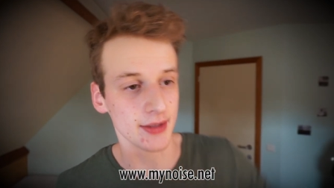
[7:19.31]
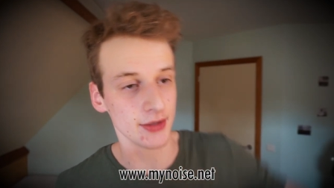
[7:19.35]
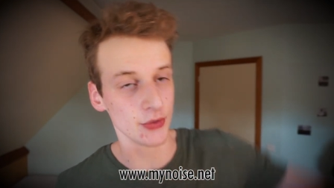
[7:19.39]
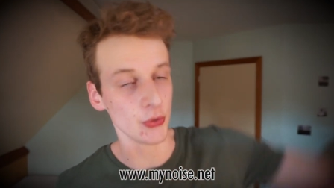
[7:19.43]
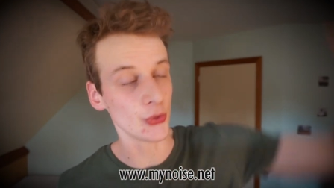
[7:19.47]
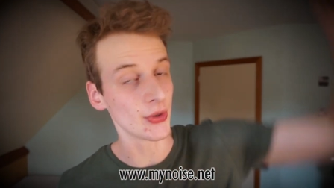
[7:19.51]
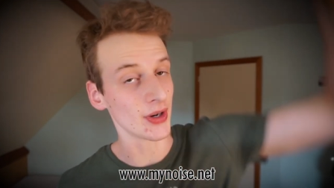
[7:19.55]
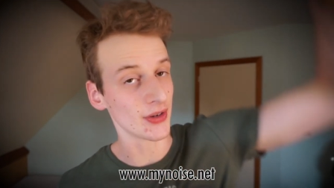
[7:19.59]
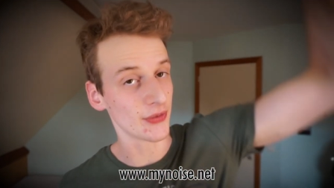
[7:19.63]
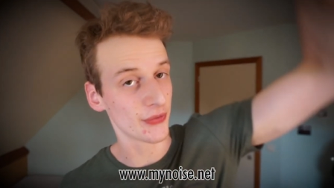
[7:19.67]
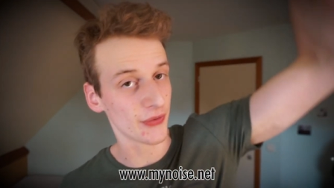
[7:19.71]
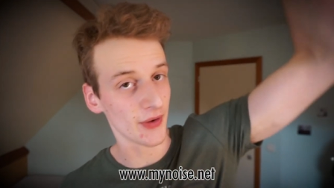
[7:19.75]
You
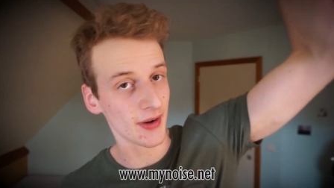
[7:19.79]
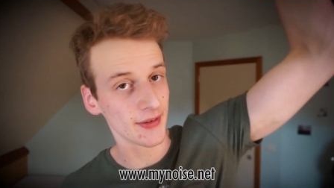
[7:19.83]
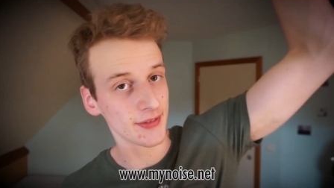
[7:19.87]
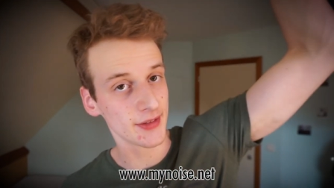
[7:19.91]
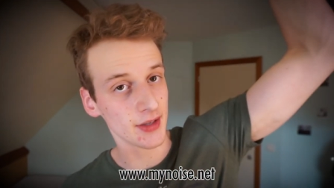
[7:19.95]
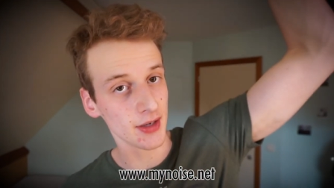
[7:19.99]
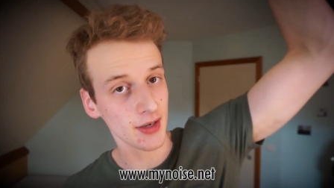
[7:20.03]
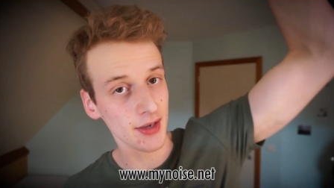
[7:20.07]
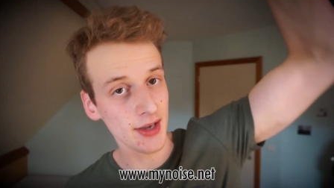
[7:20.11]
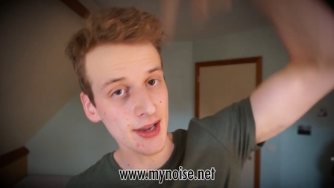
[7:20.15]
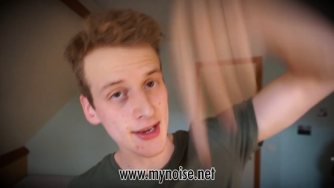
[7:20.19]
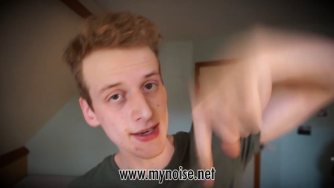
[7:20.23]
can find the
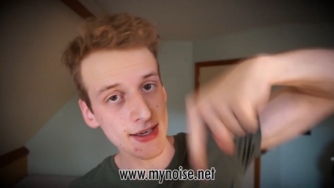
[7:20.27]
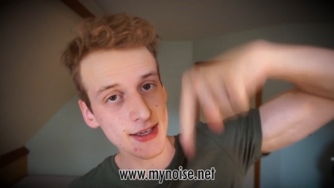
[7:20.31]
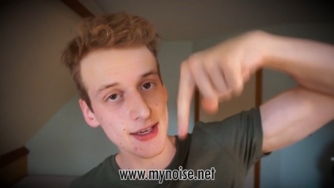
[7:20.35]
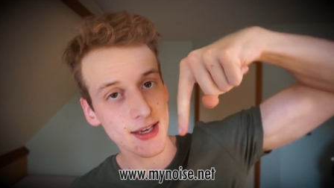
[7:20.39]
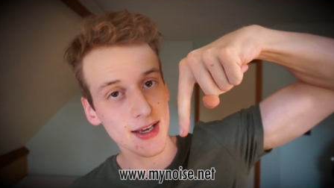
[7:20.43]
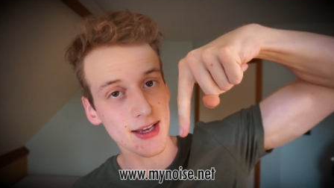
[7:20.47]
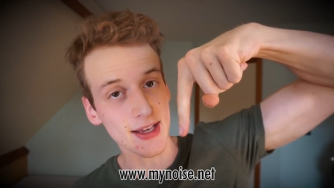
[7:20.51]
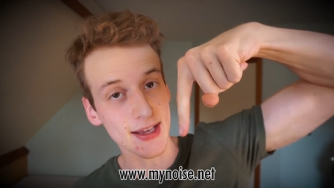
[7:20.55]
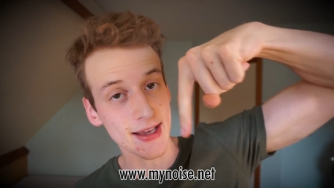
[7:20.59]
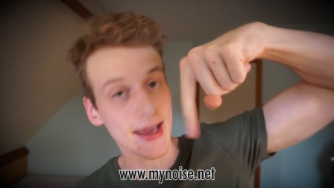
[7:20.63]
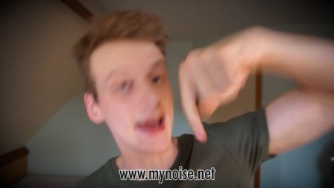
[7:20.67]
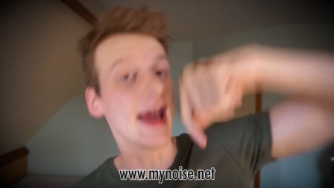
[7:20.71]
link
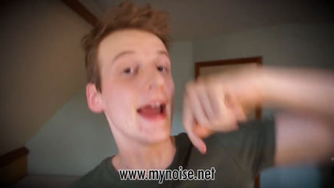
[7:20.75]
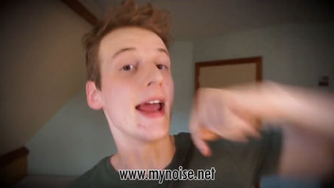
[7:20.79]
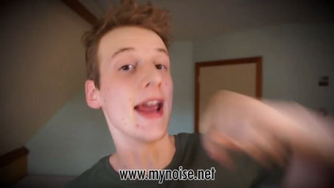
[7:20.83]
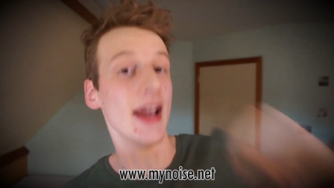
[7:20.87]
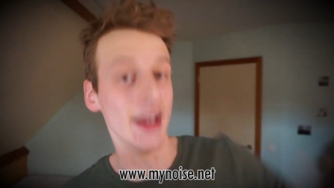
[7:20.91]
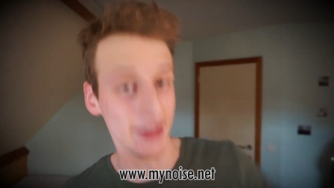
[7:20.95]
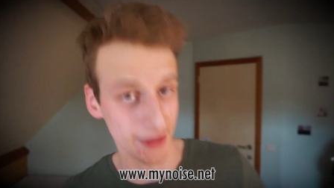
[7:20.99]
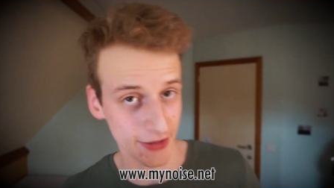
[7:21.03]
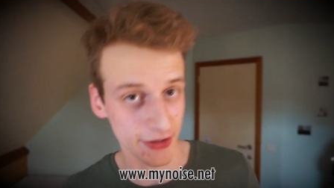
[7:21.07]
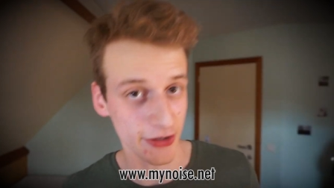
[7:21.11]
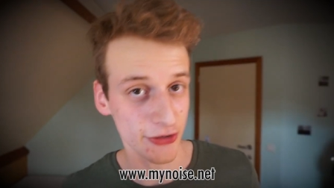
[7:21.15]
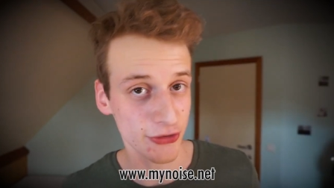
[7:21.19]

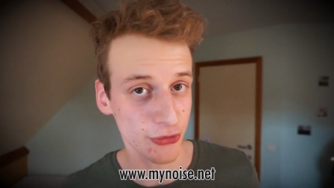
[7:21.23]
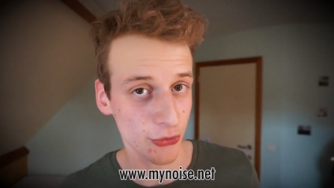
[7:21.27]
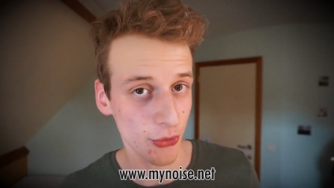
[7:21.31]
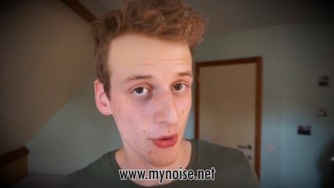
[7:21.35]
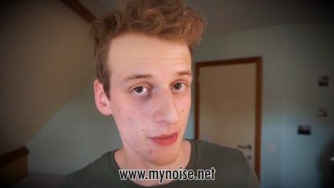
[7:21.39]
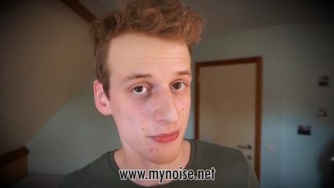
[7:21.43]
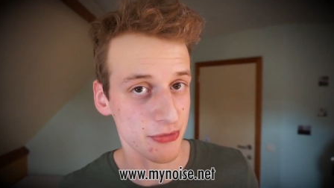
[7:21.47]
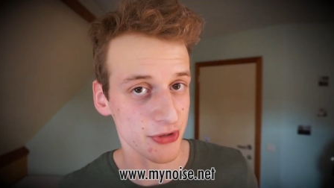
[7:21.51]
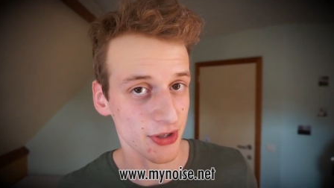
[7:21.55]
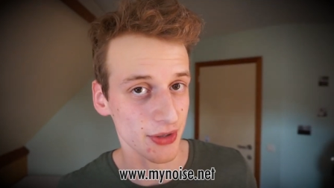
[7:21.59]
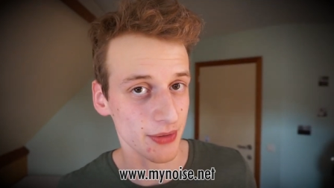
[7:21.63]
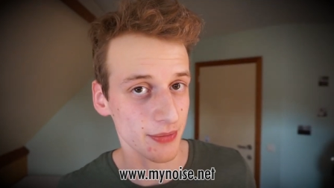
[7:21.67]
in the
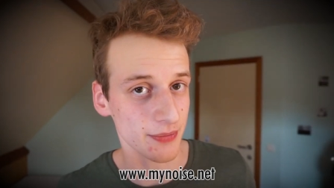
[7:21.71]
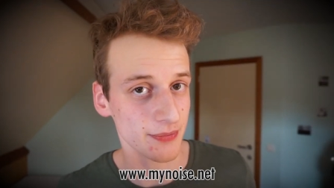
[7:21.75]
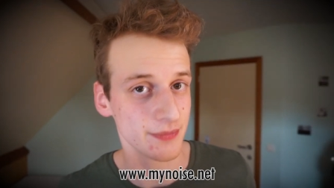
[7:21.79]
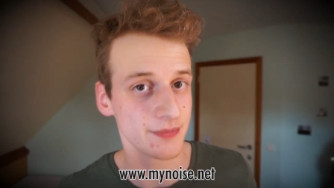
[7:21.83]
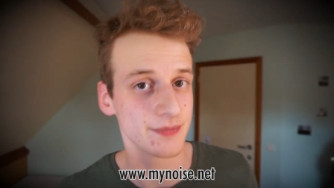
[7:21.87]
description.